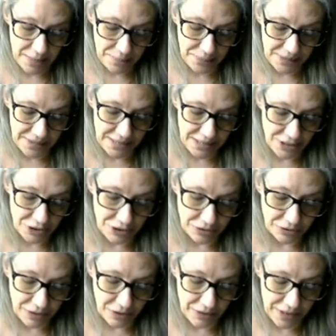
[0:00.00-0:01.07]

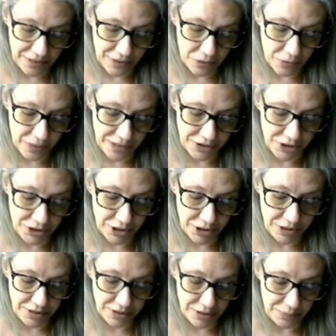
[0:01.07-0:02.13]
potential. Okay, the
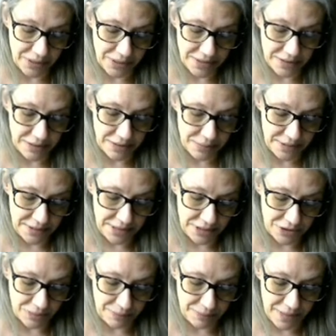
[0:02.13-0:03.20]
question, the present, the
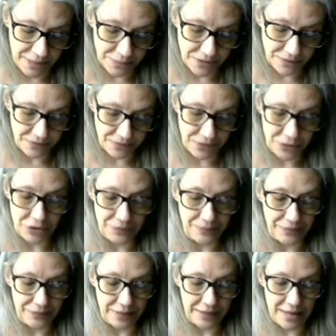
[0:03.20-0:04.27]
potential, past, present, future,
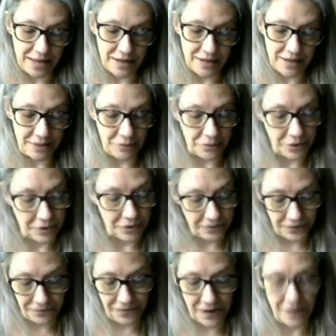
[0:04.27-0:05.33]
like that. I think we'll go for the
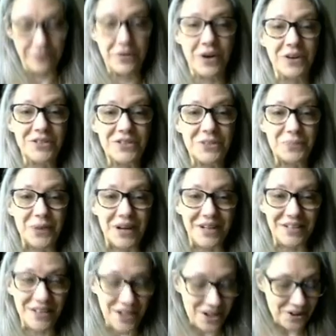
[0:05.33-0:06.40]
five card spread
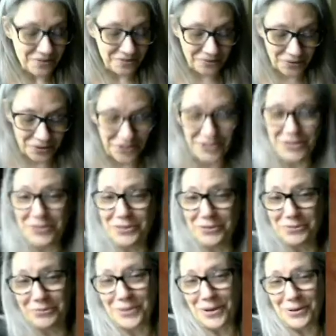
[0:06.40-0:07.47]
for you,
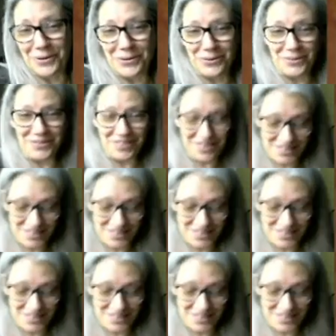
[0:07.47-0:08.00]
Roze.